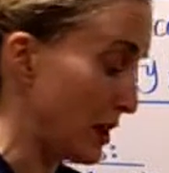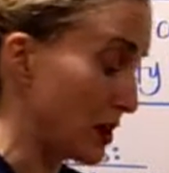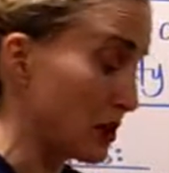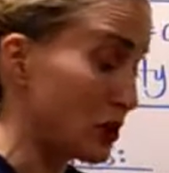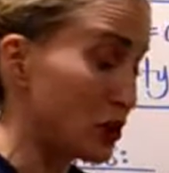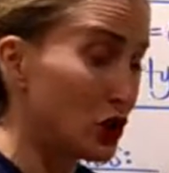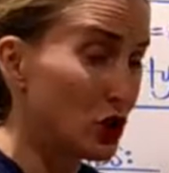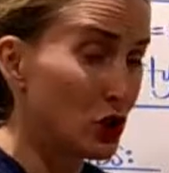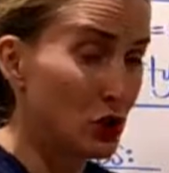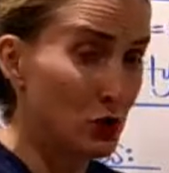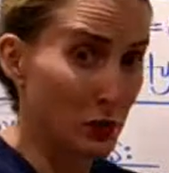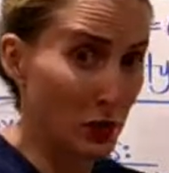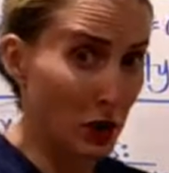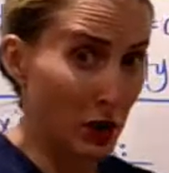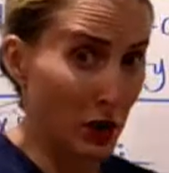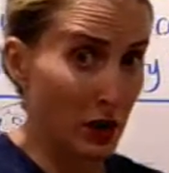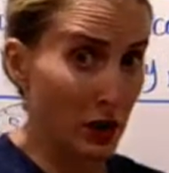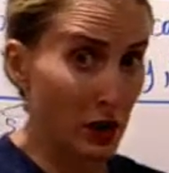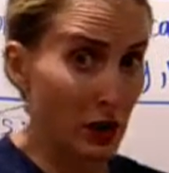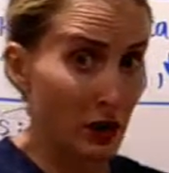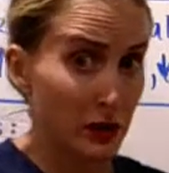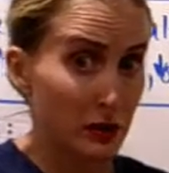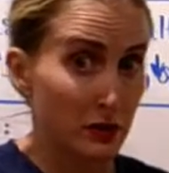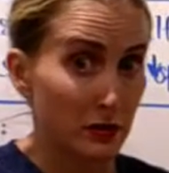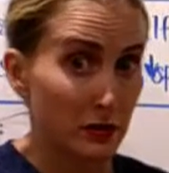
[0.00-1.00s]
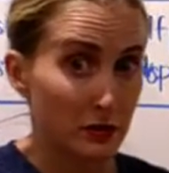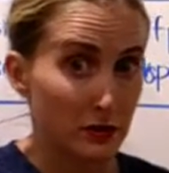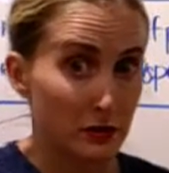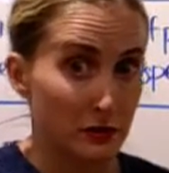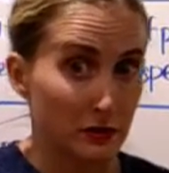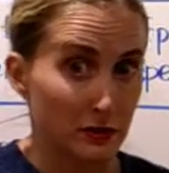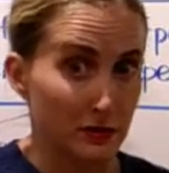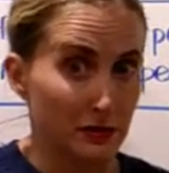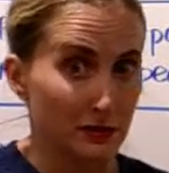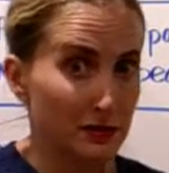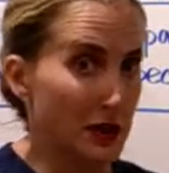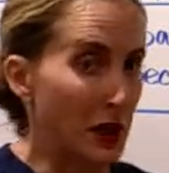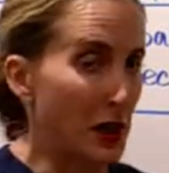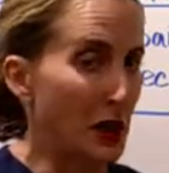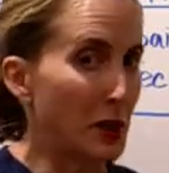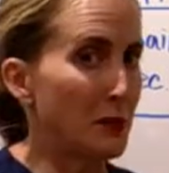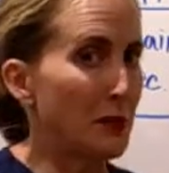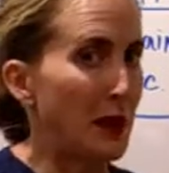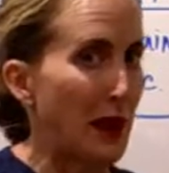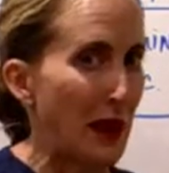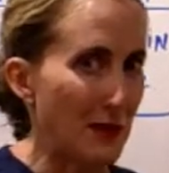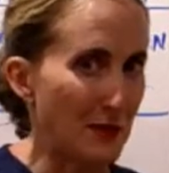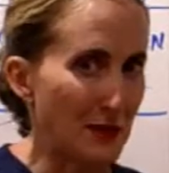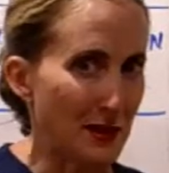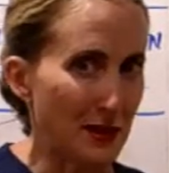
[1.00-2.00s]
a tumor, not a
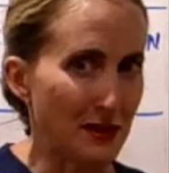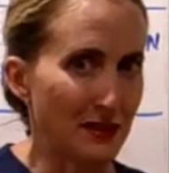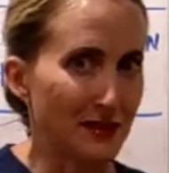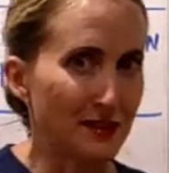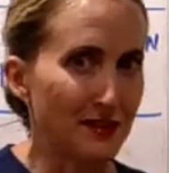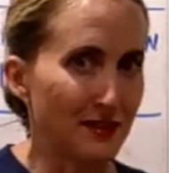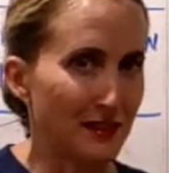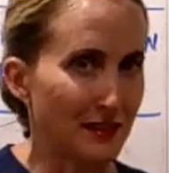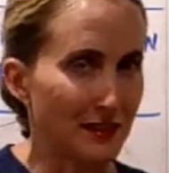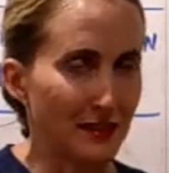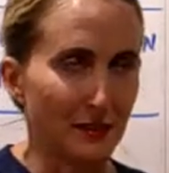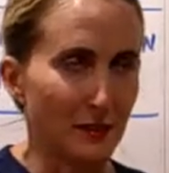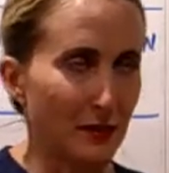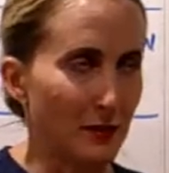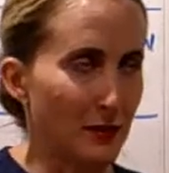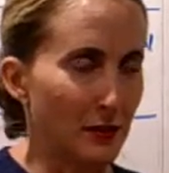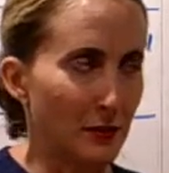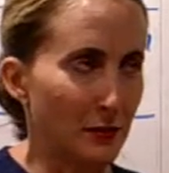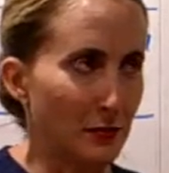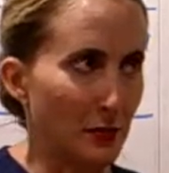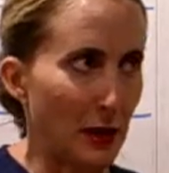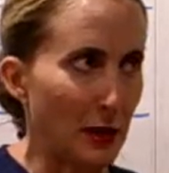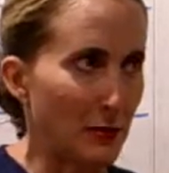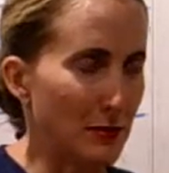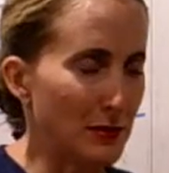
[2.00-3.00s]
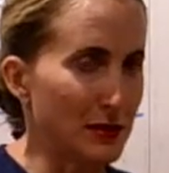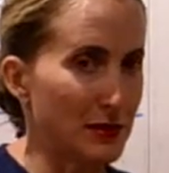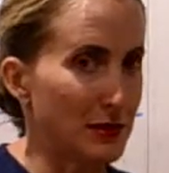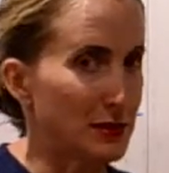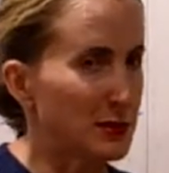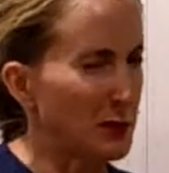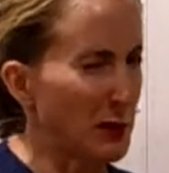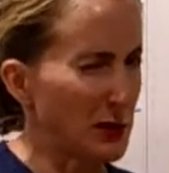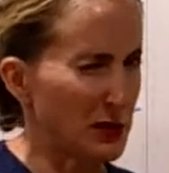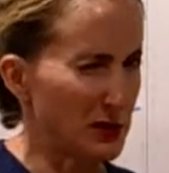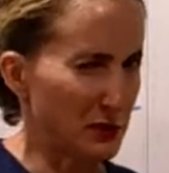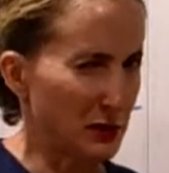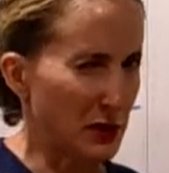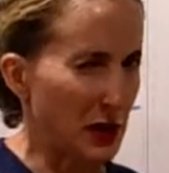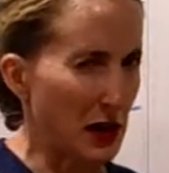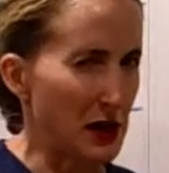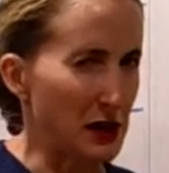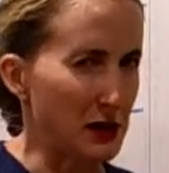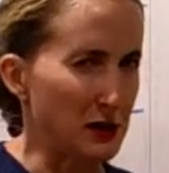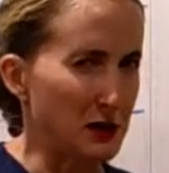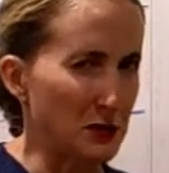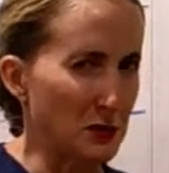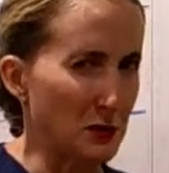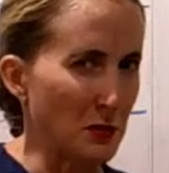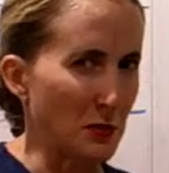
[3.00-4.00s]
baby's a special kind
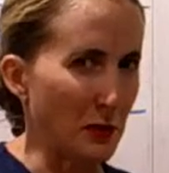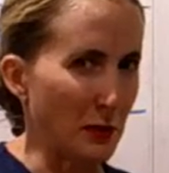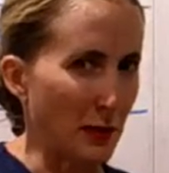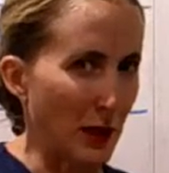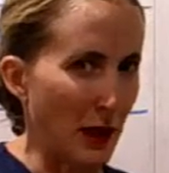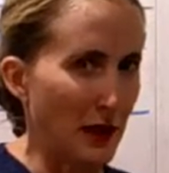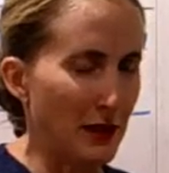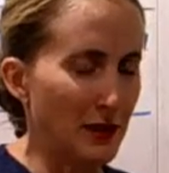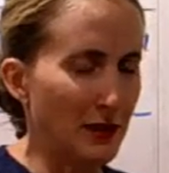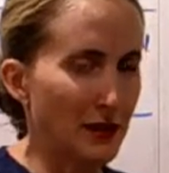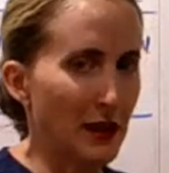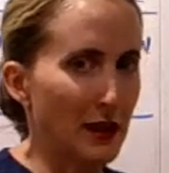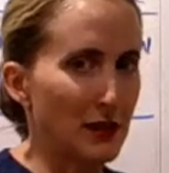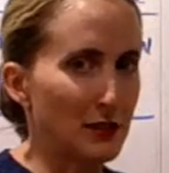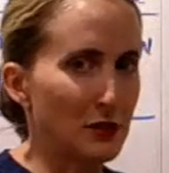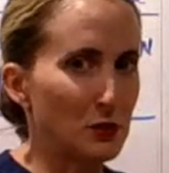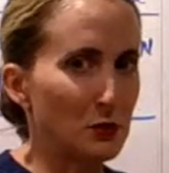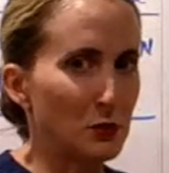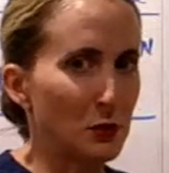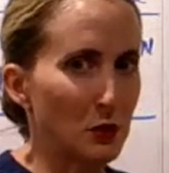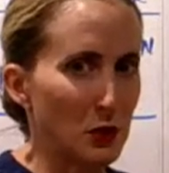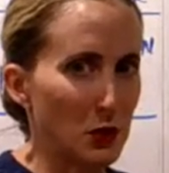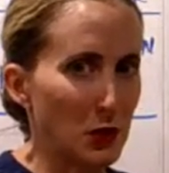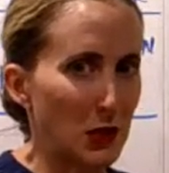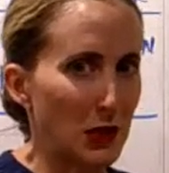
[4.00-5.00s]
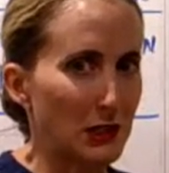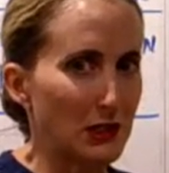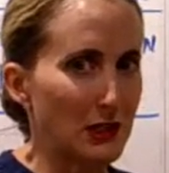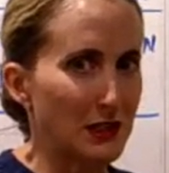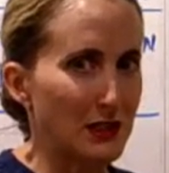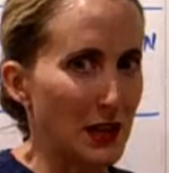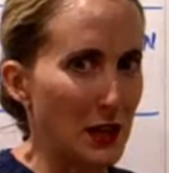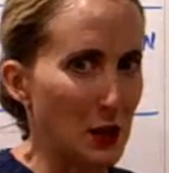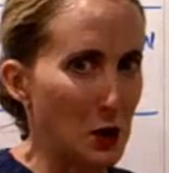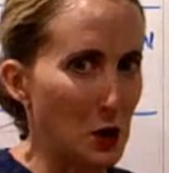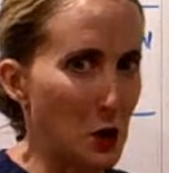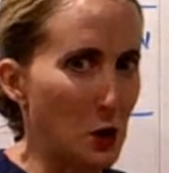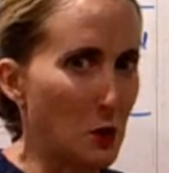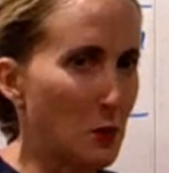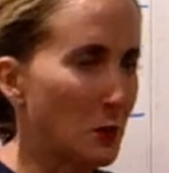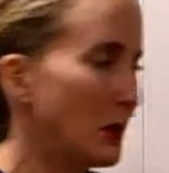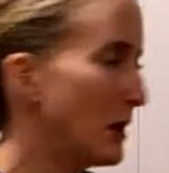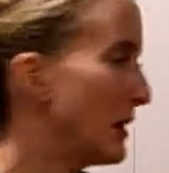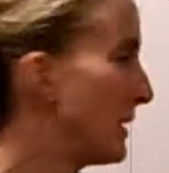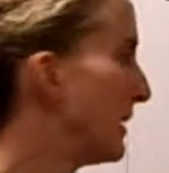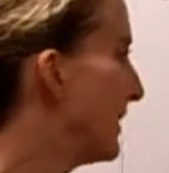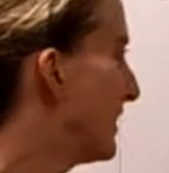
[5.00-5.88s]
of tumor, right? That tumor you get to take home.